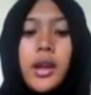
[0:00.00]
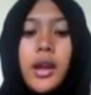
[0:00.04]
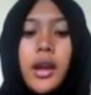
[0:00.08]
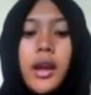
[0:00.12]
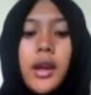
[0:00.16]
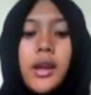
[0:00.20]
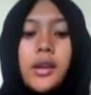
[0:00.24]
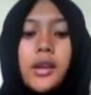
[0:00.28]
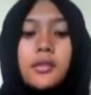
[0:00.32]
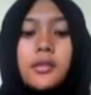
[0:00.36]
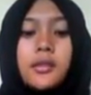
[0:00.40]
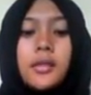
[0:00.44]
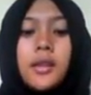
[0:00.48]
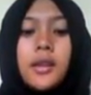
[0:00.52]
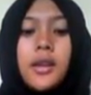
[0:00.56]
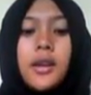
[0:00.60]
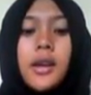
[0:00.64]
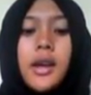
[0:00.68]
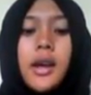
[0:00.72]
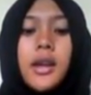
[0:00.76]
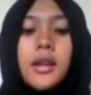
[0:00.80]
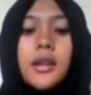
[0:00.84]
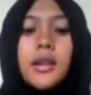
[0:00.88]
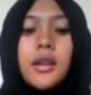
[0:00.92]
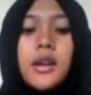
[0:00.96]
And
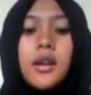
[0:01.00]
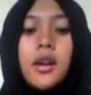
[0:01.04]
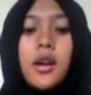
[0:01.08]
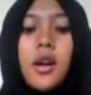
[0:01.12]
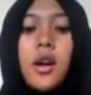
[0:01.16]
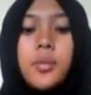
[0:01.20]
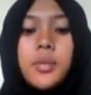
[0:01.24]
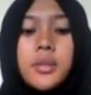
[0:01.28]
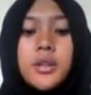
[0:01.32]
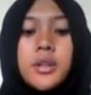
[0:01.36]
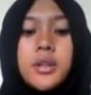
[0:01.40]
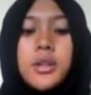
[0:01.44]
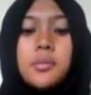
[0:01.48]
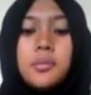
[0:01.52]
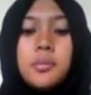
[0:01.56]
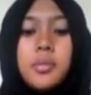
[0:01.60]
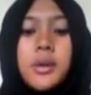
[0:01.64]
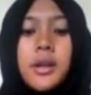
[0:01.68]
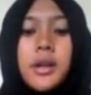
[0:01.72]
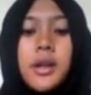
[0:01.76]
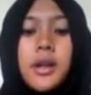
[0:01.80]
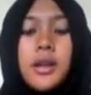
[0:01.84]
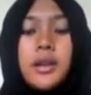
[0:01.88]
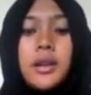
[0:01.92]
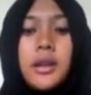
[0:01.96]
at the option
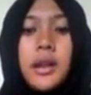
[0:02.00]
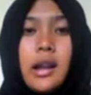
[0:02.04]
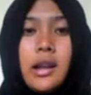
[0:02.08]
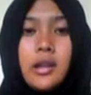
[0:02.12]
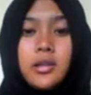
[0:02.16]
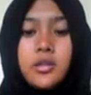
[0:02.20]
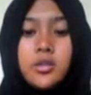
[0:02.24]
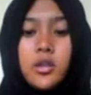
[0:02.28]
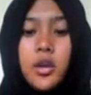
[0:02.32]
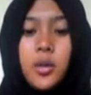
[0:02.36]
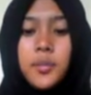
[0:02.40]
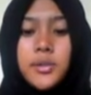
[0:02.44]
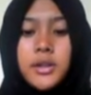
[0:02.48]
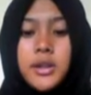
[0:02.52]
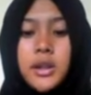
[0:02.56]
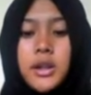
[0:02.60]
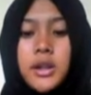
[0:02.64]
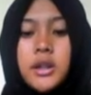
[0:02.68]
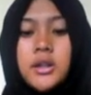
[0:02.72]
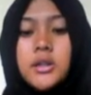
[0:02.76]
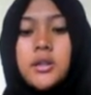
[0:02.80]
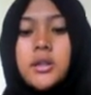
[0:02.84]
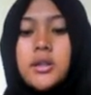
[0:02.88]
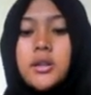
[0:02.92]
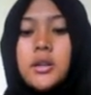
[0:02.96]
B, the last
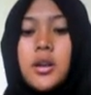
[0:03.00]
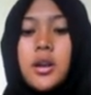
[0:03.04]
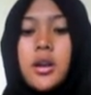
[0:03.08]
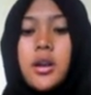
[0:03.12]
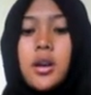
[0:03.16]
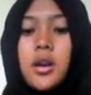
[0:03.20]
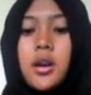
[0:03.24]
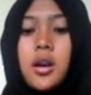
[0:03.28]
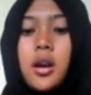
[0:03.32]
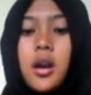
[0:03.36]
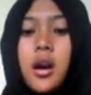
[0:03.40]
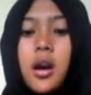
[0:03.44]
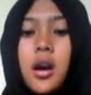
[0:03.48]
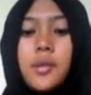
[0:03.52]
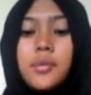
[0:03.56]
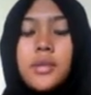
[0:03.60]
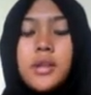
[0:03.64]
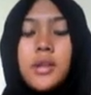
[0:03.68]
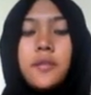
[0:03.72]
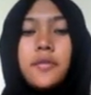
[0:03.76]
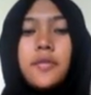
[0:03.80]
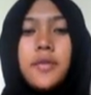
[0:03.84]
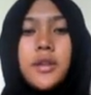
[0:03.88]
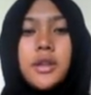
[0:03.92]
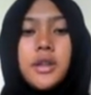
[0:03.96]
options,
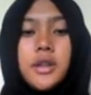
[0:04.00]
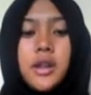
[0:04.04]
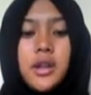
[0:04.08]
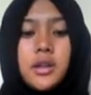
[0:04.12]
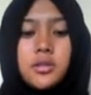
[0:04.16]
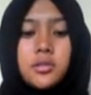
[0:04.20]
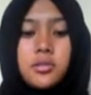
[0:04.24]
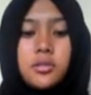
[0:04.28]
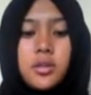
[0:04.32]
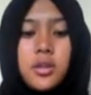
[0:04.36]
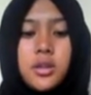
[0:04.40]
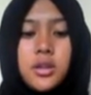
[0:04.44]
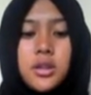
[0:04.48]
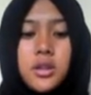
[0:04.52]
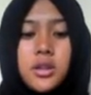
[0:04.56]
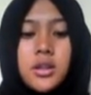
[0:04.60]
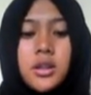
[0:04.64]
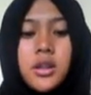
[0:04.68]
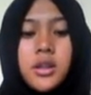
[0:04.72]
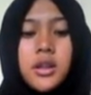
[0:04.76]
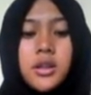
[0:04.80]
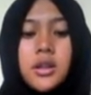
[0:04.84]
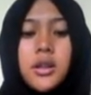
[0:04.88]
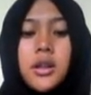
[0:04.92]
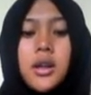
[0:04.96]
observing and
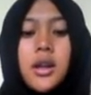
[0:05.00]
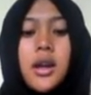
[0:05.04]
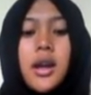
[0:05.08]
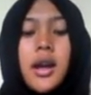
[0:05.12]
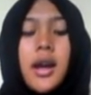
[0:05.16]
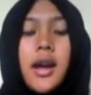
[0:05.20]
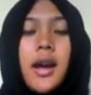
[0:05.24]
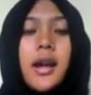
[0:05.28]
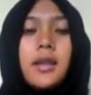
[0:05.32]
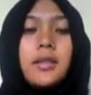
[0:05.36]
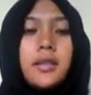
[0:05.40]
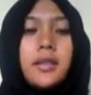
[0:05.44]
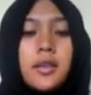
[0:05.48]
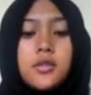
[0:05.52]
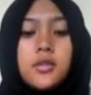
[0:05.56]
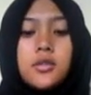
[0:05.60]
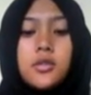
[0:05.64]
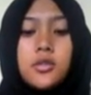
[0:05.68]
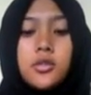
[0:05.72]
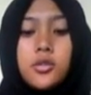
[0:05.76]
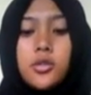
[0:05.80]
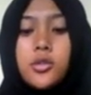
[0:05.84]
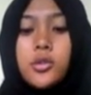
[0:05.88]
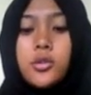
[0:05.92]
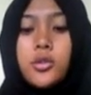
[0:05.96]
questioning, at
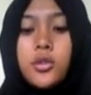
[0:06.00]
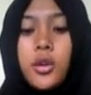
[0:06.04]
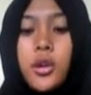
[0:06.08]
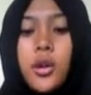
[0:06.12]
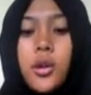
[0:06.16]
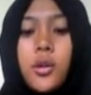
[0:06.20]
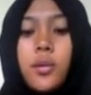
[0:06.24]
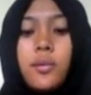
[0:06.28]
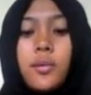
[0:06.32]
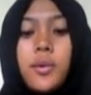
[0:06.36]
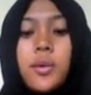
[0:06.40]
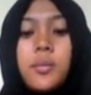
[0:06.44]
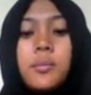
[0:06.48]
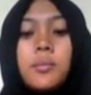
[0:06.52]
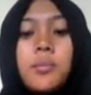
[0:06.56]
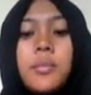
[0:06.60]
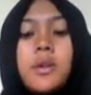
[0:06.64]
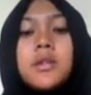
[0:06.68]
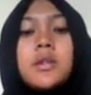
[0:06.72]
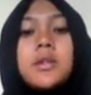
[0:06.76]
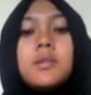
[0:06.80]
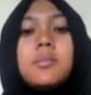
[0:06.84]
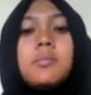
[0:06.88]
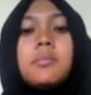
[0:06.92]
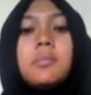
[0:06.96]
task 2, we
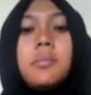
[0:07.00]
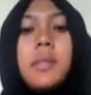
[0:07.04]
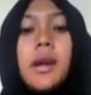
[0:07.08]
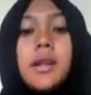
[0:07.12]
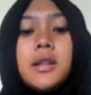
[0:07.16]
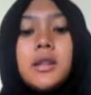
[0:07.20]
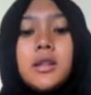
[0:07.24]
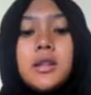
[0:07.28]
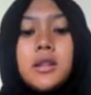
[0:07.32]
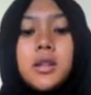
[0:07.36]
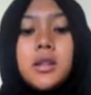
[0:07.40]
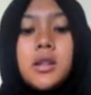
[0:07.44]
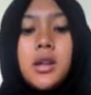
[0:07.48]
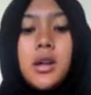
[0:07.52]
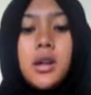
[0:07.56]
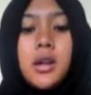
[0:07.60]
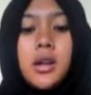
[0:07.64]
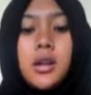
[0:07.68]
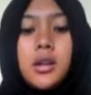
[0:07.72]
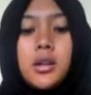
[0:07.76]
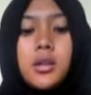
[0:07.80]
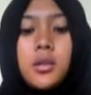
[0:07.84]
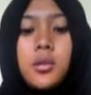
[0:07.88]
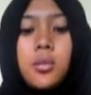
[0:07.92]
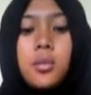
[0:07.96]
must match
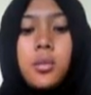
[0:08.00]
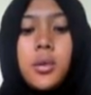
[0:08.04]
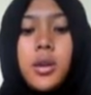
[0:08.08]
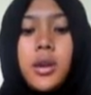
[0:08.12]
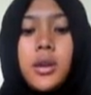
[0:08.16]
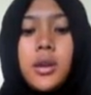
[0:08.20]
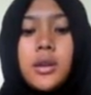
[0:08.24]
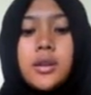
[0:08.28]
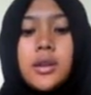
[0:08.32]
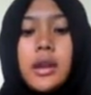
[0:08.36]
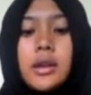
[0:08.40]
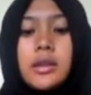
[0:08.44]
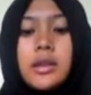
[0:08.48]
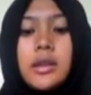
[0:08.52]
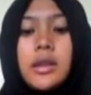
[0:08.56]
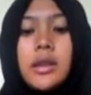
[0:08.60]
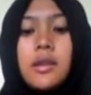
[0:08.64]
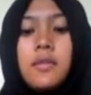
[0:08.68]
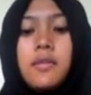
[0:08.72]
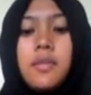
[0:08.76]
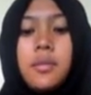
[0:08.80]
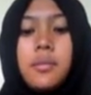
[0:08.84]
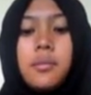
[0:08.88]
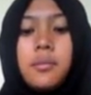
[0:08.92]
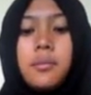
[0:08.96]
the word that
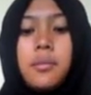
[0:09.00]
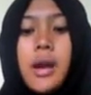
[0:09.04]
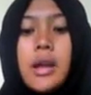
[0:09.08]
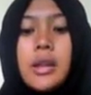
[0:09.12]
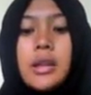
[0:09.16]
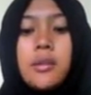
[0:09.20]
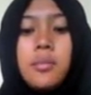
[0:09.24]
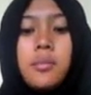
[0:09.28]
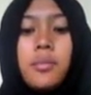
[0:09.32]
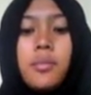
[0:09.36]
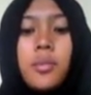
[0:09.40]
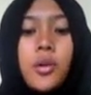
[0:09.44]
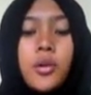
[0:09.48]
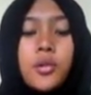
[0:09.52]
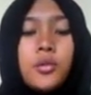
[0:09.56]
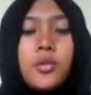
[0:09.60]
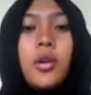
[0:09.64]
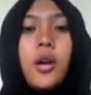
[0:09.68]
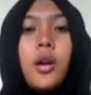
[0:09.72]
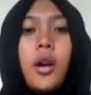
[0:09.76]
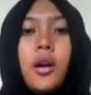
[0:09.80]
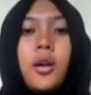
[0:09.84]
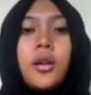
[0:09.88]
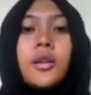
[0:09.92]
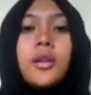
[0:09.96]
given by the
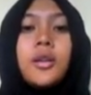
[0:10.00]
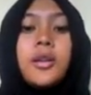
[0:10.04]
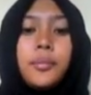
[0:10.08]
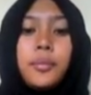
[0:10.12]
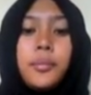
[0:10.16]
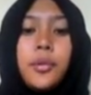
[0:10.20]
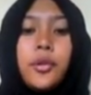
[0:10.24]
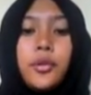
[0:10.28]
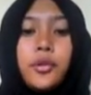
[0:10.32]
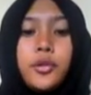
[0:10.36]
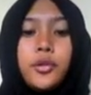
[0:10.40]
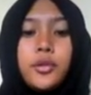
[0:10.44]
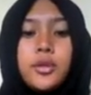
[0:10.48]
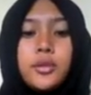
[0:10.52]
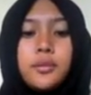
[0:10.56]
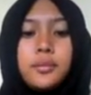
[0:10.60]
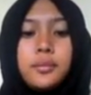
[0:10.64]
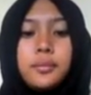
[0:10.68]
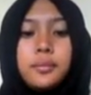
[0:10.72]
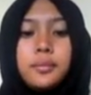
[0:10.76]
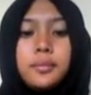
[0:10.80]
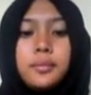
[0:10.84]
module or the books.